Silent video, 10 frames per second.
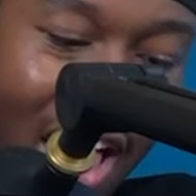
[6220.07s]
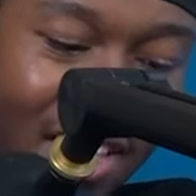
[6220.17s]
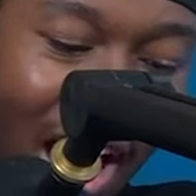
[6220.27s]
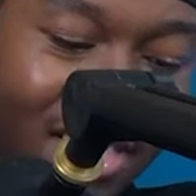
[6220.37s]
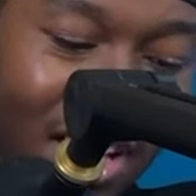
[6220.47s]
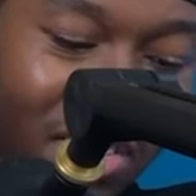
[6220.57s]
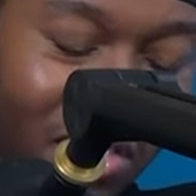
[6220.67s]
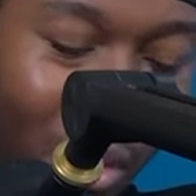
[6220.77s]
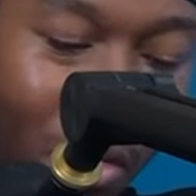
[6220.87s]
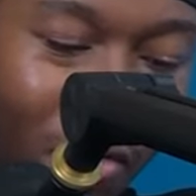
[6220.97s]
I, I think
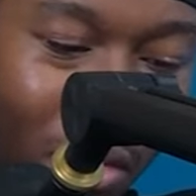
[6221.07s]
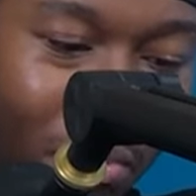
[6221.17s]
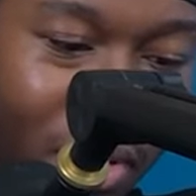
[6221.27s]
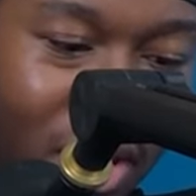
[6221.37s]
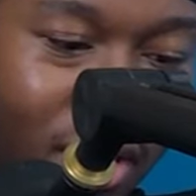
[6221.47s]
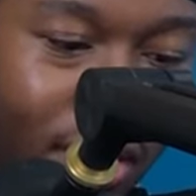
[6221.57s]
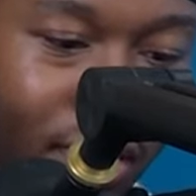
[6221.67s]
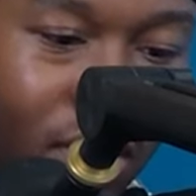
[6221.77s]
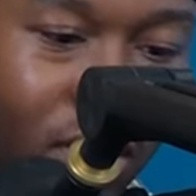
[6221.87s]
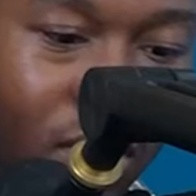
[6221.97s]
some of them be.
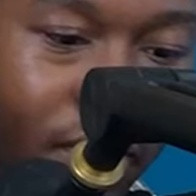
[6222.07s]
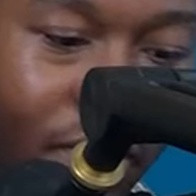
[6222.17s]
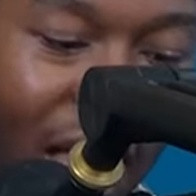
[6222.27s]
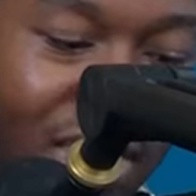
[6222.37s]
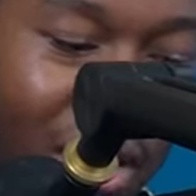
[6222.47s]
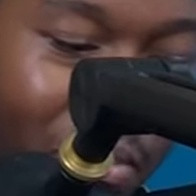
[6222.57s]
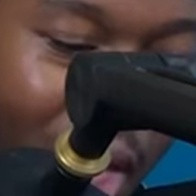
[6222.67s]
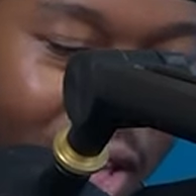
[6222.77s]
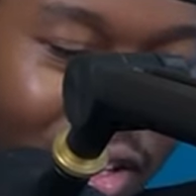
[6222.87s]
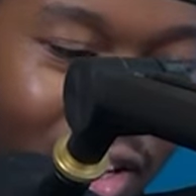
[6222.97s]
I think
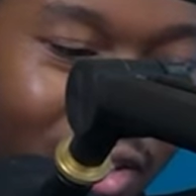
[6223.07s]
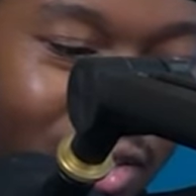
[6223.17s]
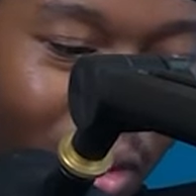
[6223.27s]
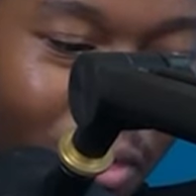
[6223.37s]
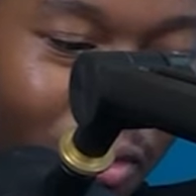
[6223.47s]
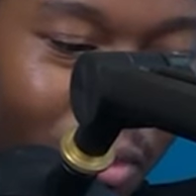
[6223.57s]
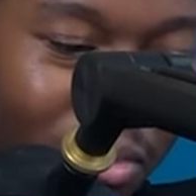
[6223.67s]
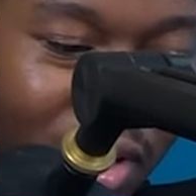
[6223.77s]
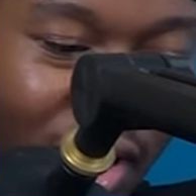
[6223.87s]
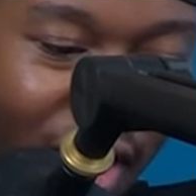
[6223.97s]
mainly some of them
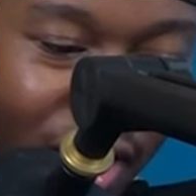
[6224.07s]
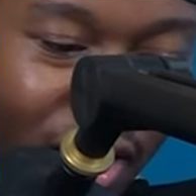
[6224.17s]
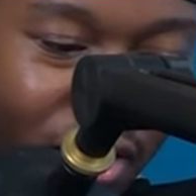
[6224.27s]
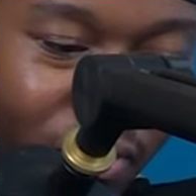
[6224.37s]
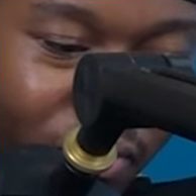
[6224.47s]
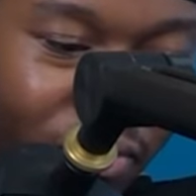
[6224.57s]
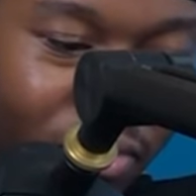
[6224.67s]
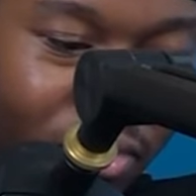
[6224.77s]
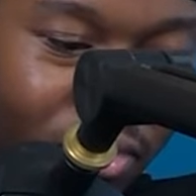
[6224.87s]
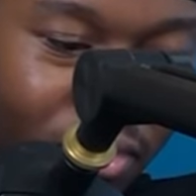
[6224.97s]
be like.
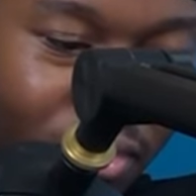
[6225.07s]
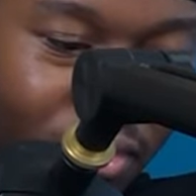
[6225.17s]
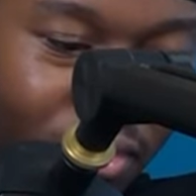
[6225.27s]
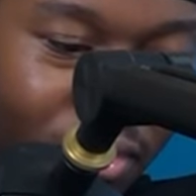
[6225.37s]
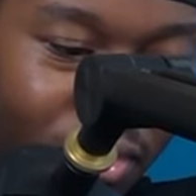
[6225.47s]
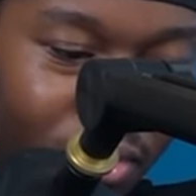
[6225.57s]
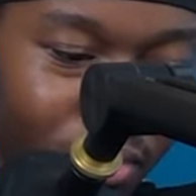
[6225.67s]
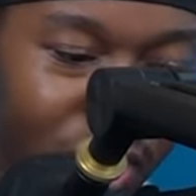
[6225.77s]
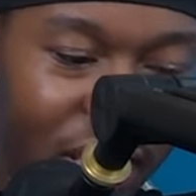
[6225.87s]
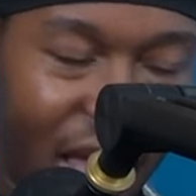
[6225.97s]

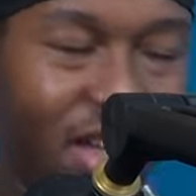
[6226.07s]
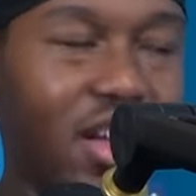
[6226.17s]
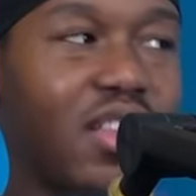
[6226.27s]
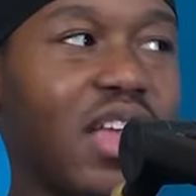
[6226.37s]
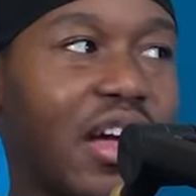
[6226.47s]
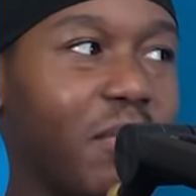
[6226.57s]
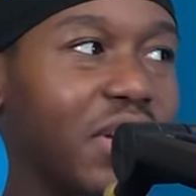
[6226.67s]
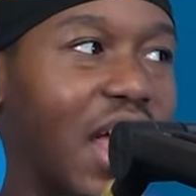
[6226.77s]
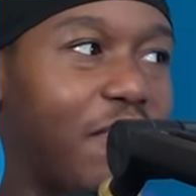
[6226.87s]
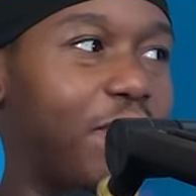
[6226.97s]
Be like they could be like